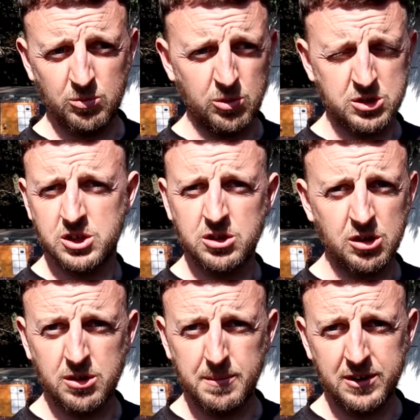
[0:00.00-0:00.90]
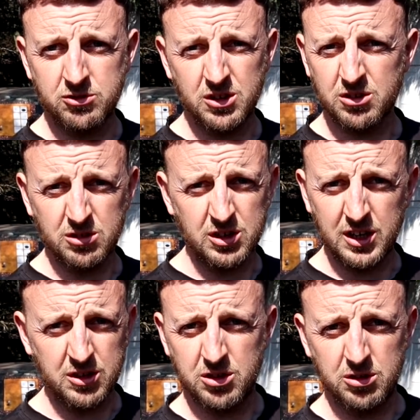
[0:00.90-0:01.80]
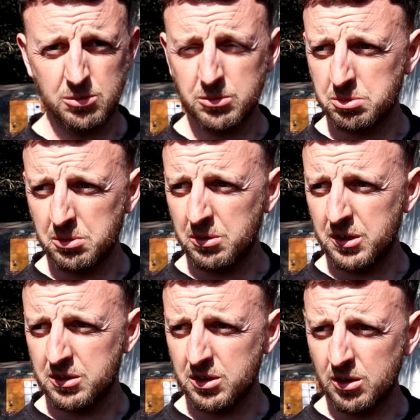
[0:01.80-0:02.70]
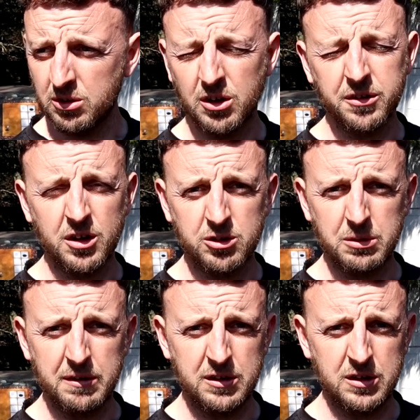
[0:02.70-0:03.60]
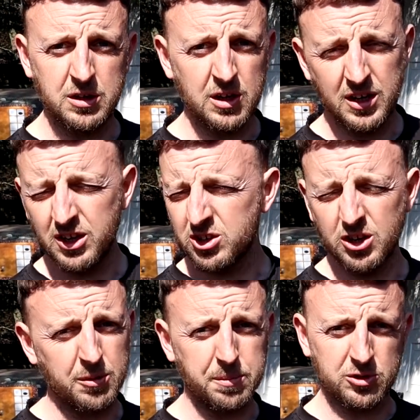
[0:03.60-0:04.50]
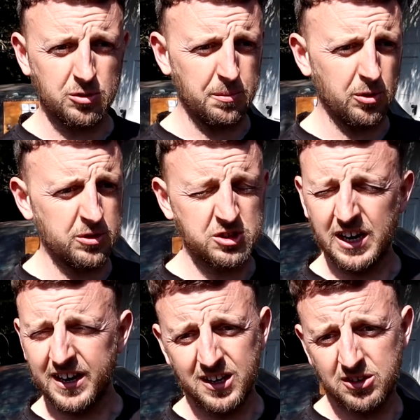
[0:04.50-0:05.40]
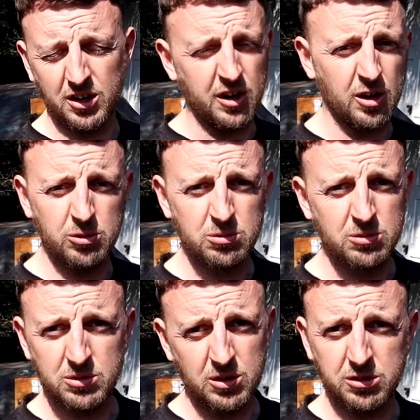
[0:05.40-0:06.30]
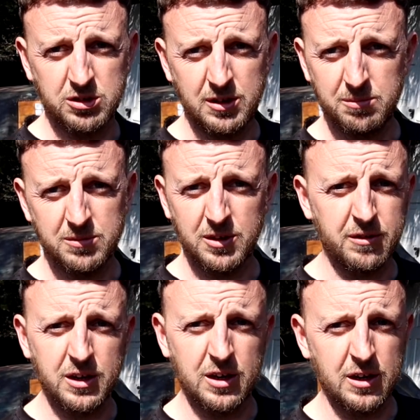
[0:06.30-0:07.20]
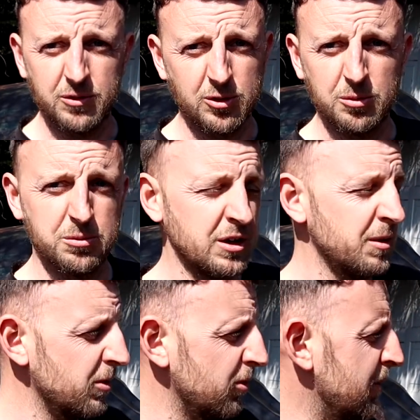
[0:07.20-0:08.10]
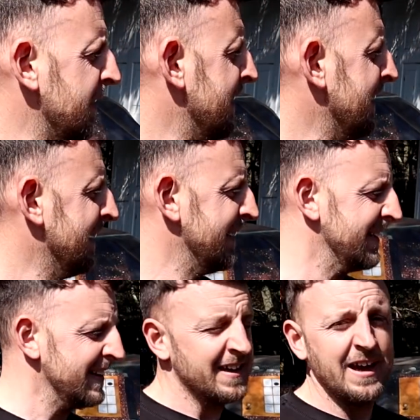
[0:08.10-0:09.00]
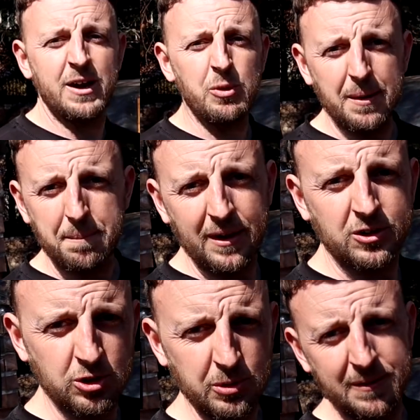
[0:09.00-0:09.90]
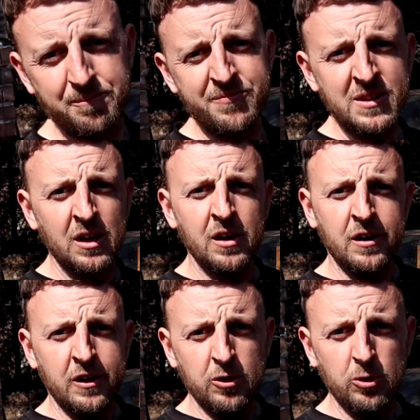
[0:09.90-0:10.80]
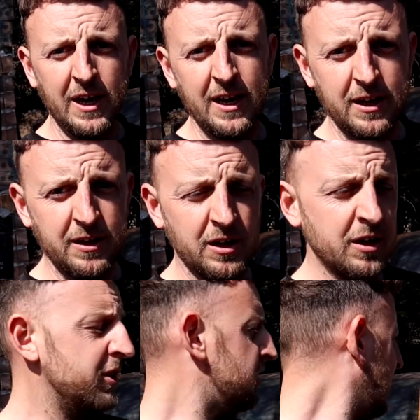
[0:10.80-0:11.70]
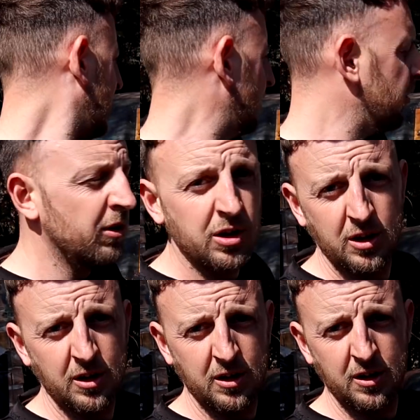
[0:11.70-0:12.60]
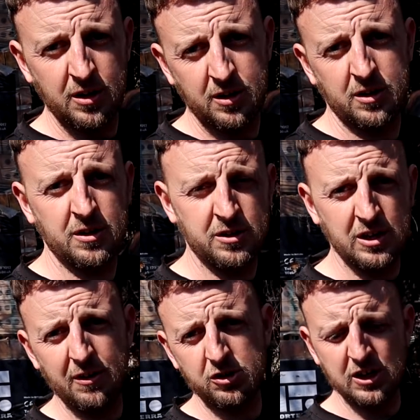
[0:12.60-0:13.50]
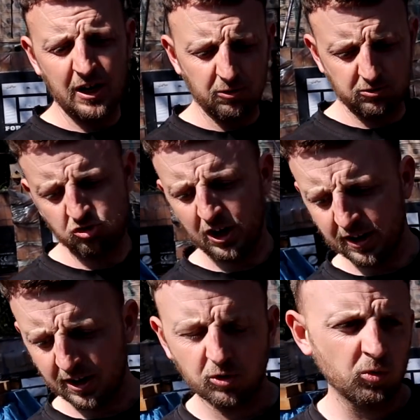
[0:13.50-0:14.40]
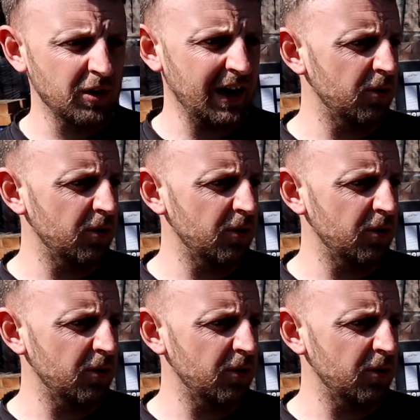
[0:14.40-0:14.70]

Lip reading: watching documentaries because he ain't turned up this morning, so God knows where he is. He'll turn up at some point. Jake, don't know, lost him, don't think he even comes anymore. Anyway, back to it. We're getting the shell, Sierra shell, dragging it all